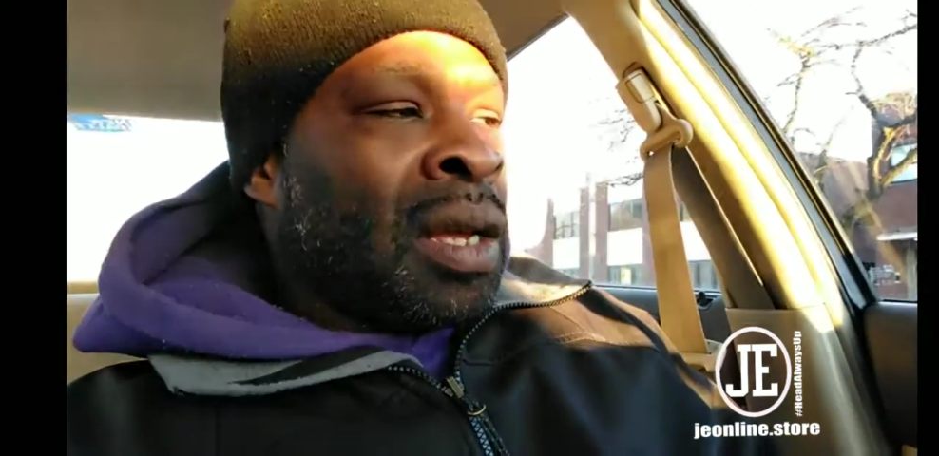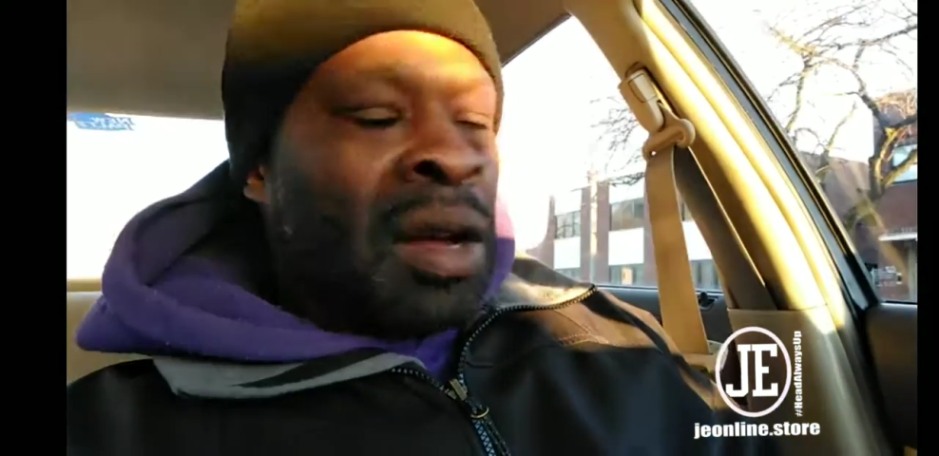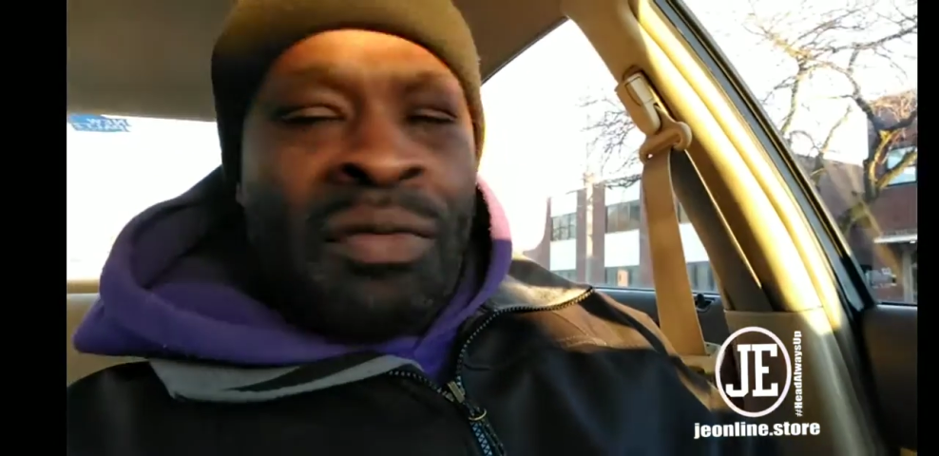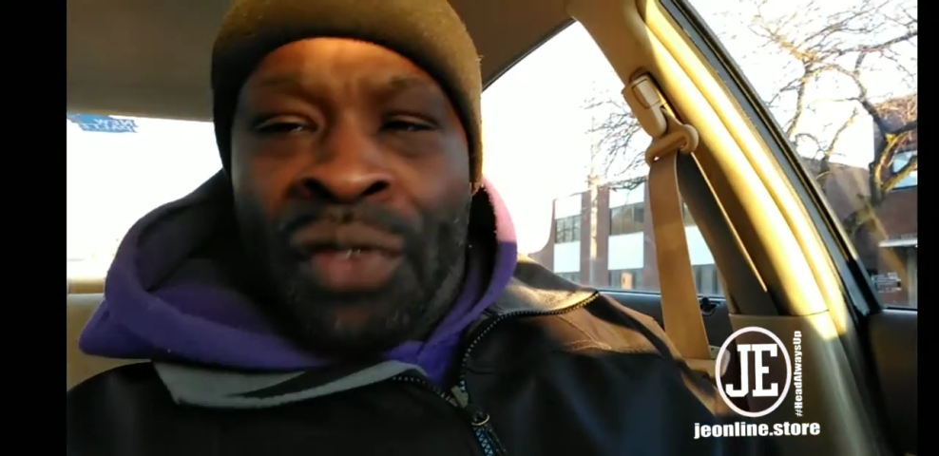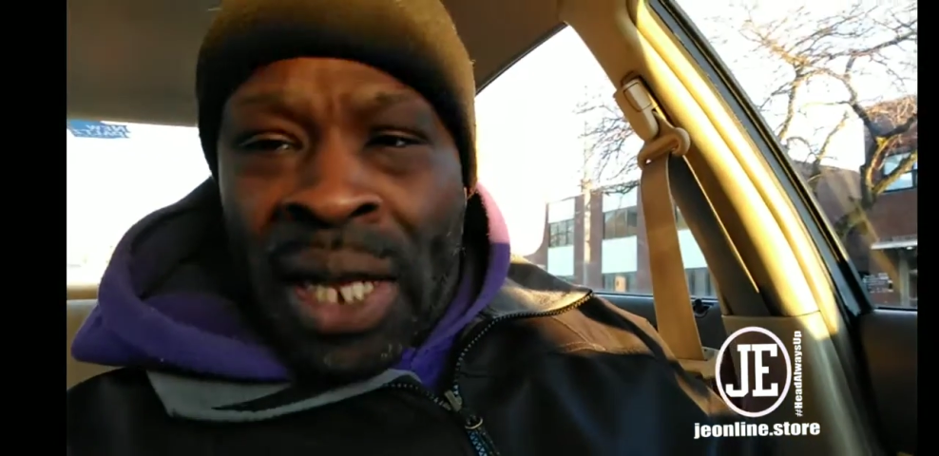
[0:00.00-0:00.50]

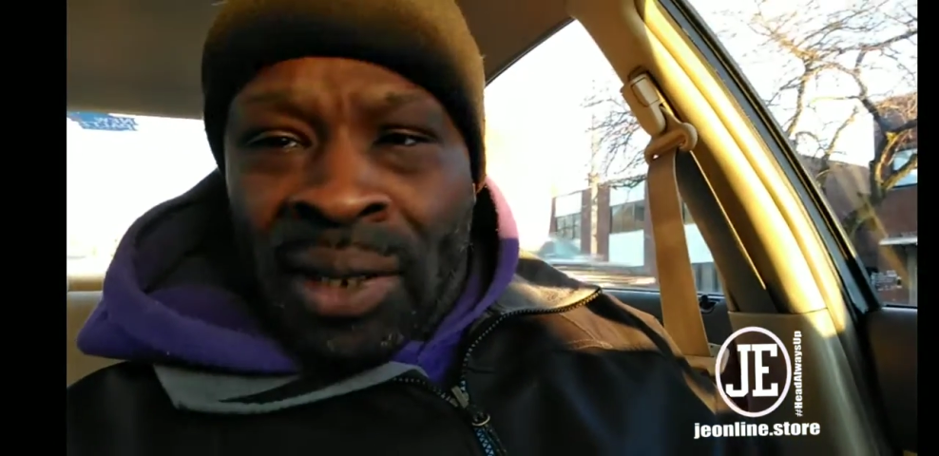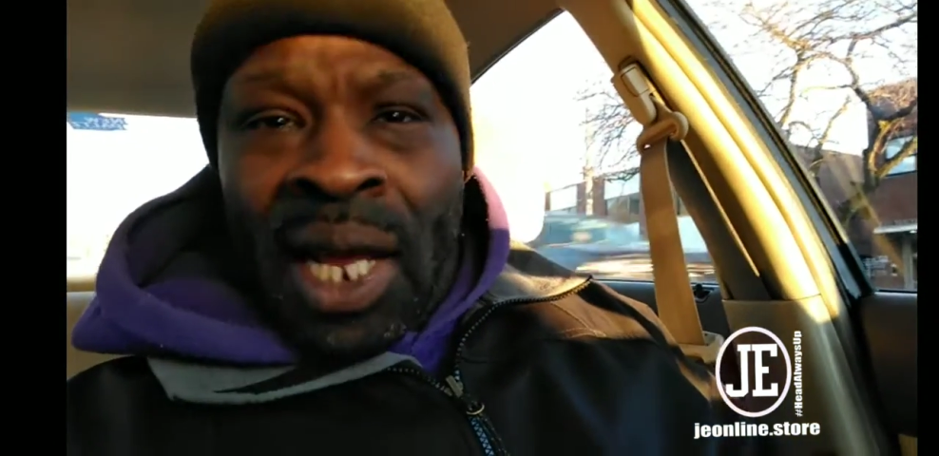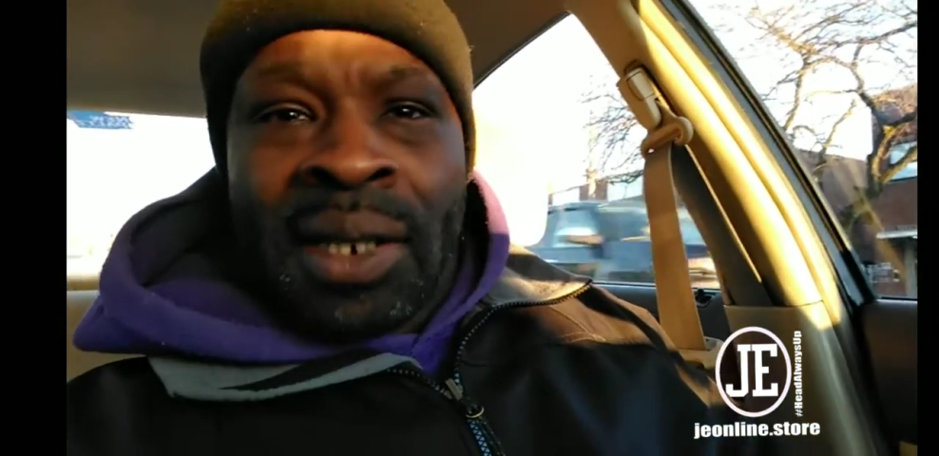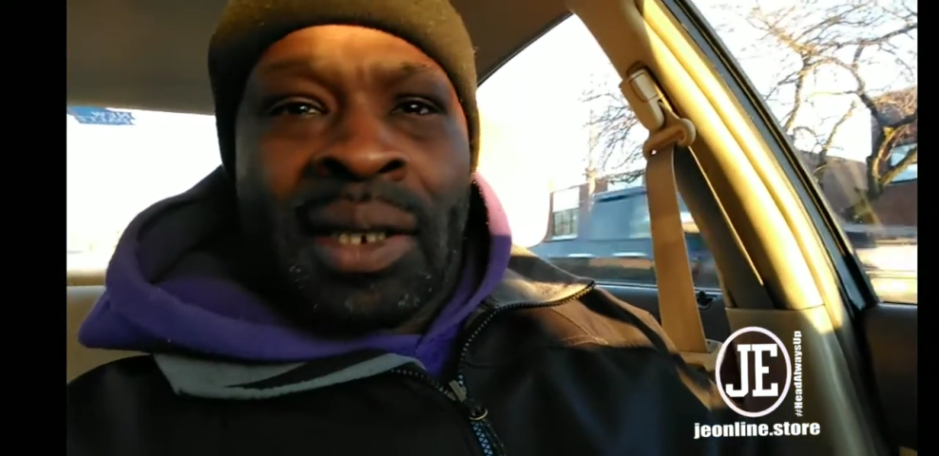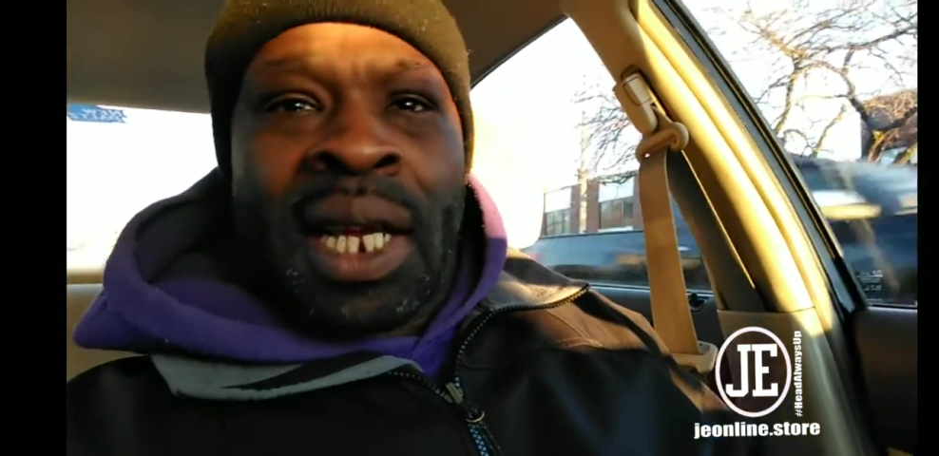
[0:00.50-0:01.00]
confess
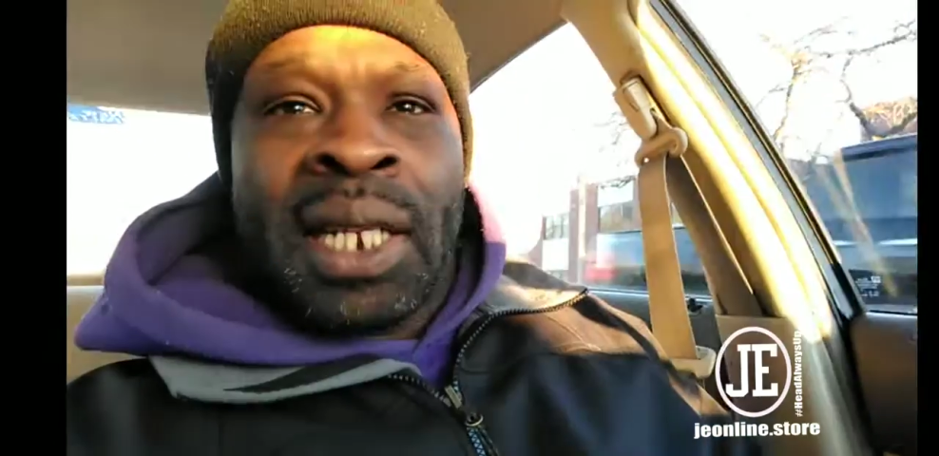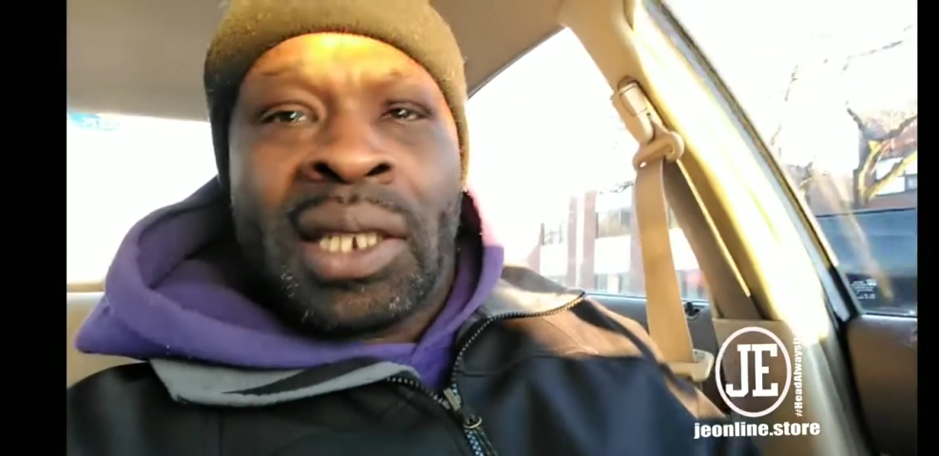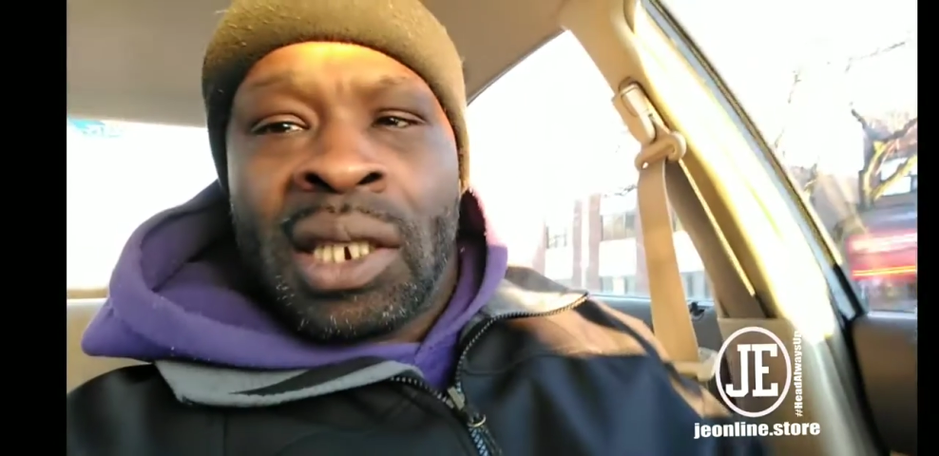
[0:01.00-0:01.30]
our sins,